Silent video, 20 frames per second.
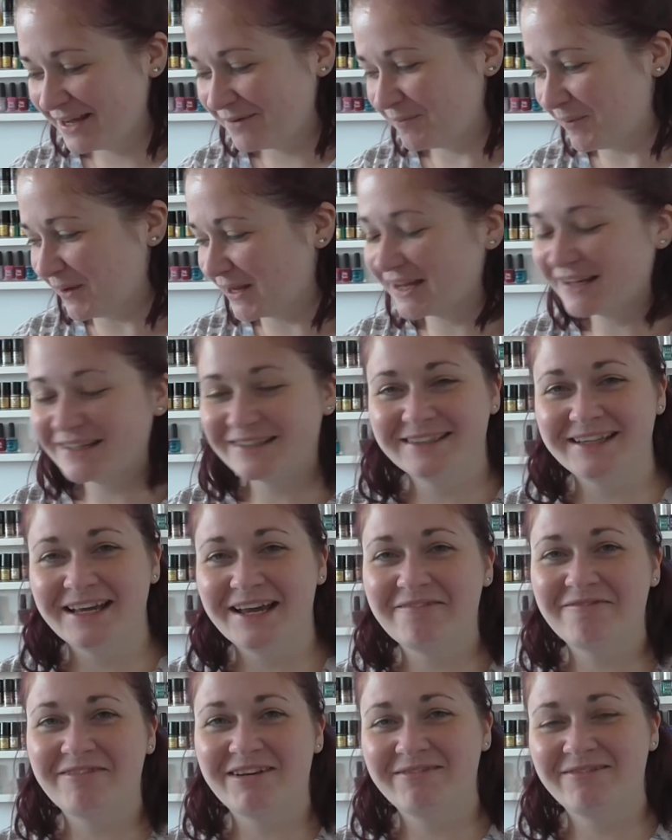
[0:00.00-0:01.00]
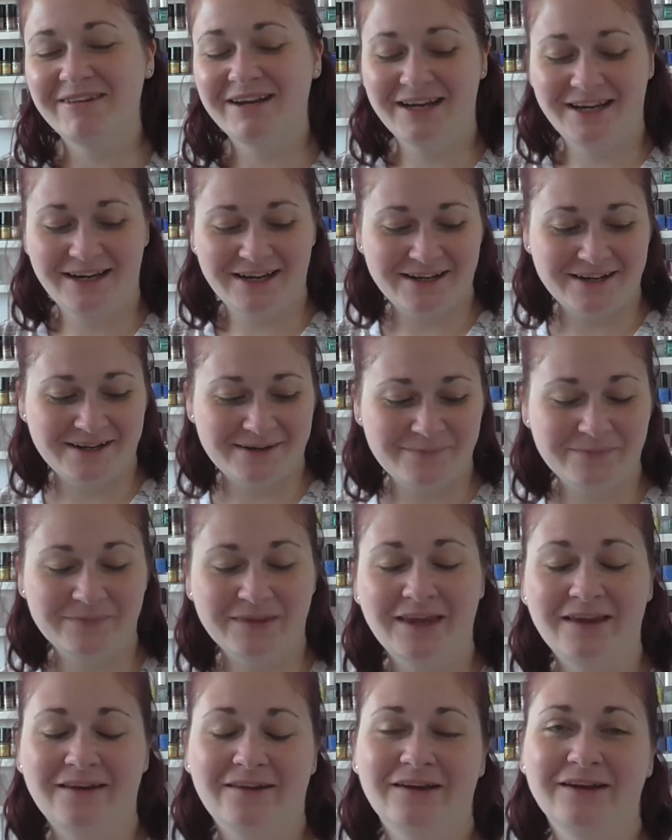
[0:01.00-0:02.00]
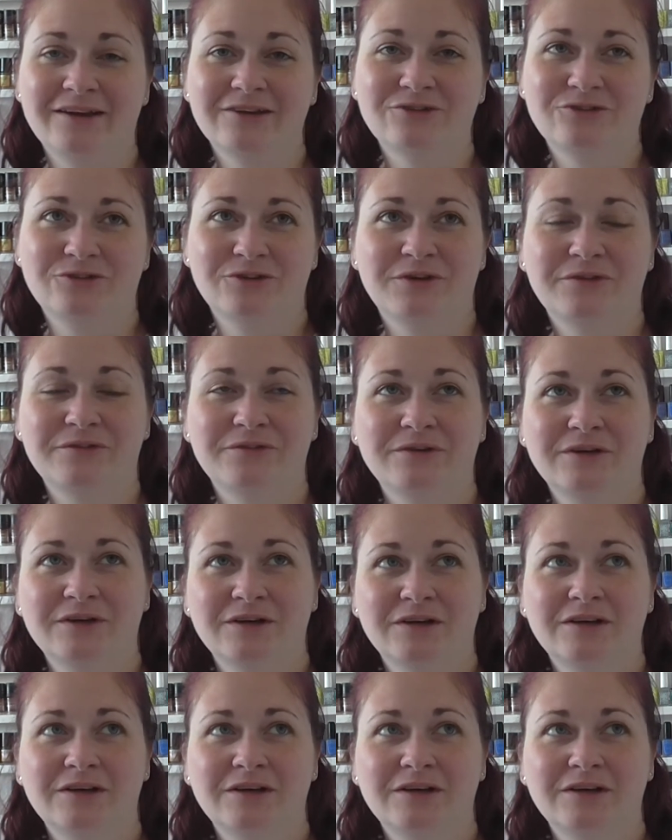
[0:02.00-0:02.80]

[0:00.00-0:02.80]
because they're very, they're like sort of,